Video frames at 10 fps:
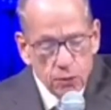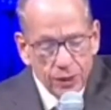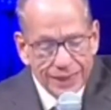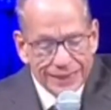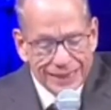
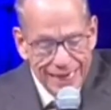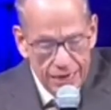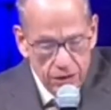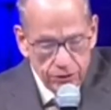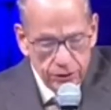
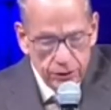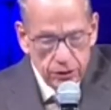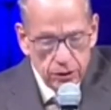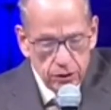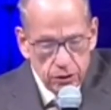also
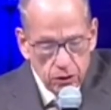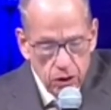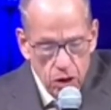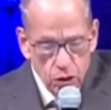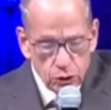and
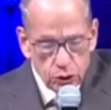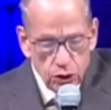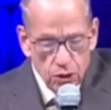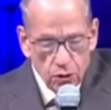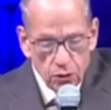slew a
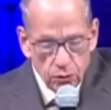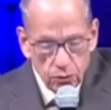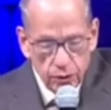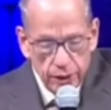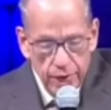
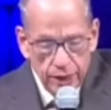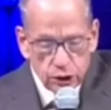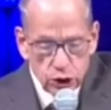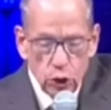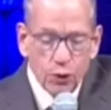lion
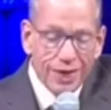in the